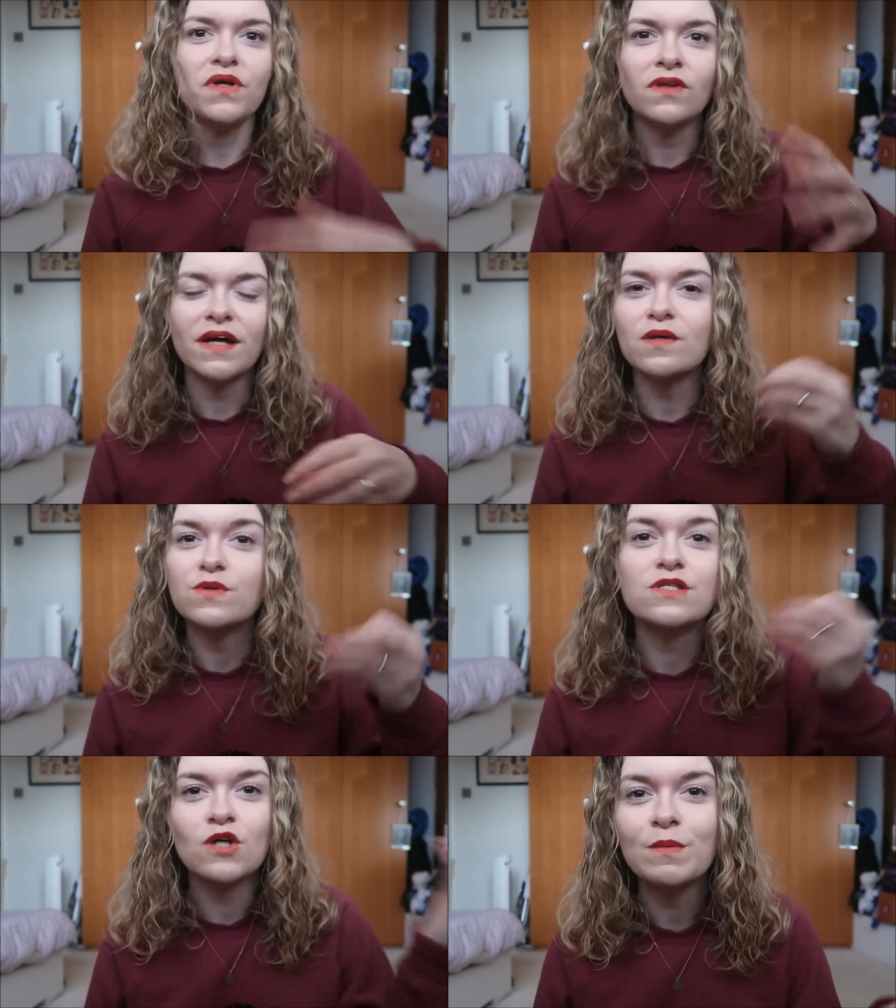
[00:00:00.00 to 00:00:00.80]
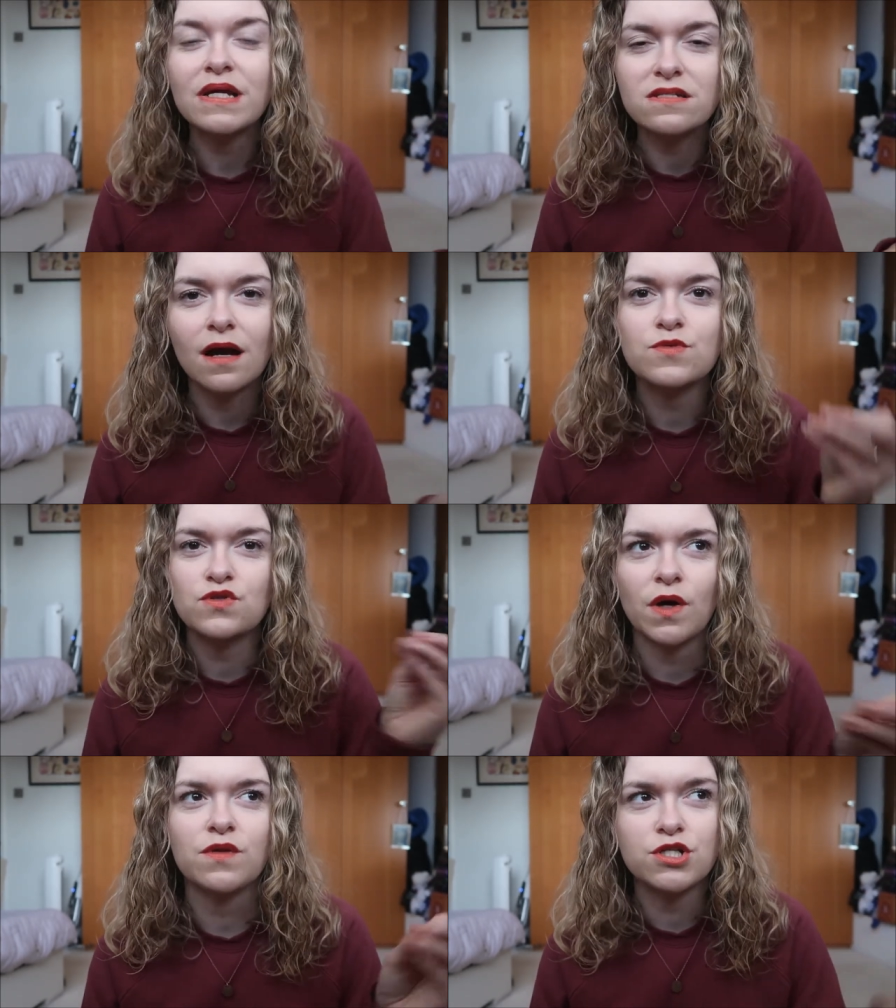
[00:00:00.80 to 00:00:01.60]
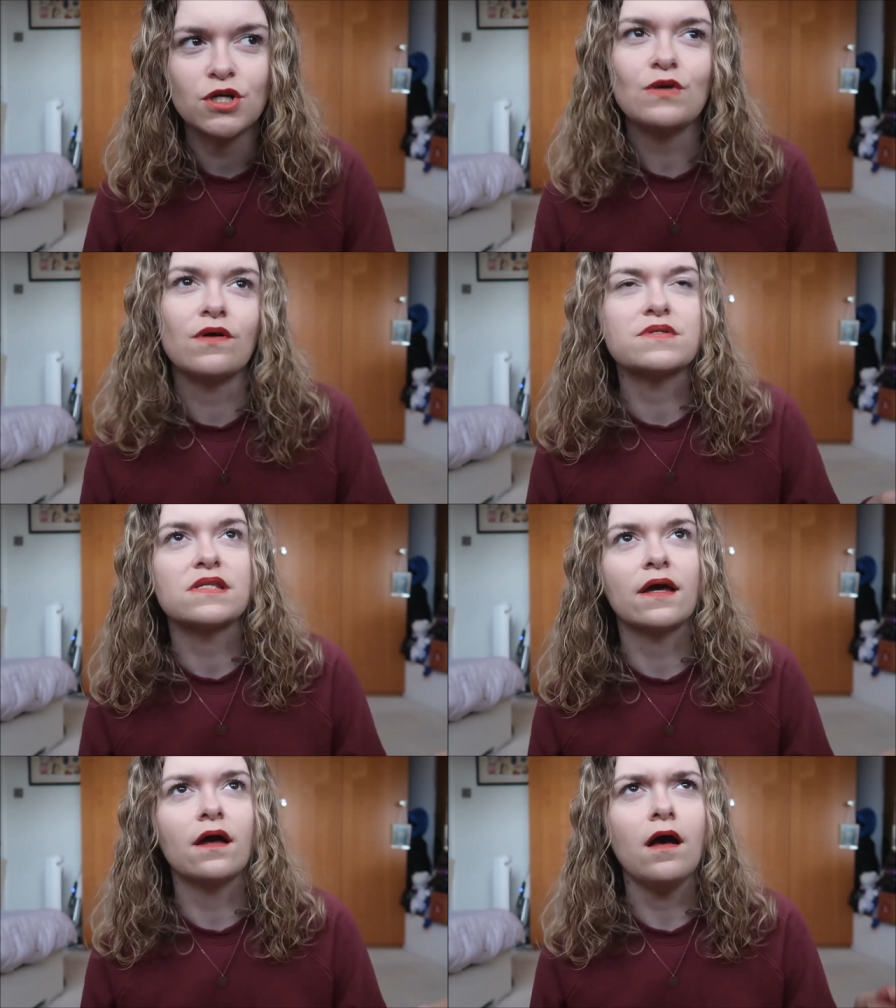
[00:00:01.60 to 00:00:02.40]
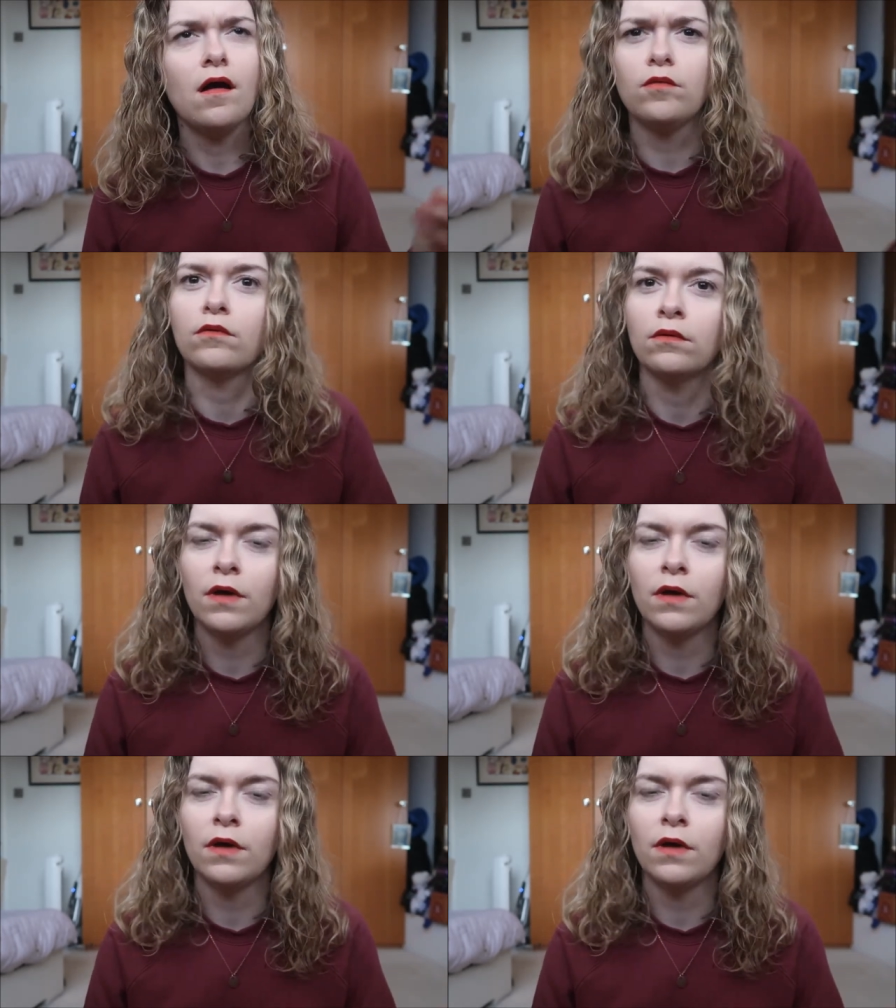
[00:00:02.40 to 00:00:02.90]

Like there was so many times throughout the show where I was like, oh,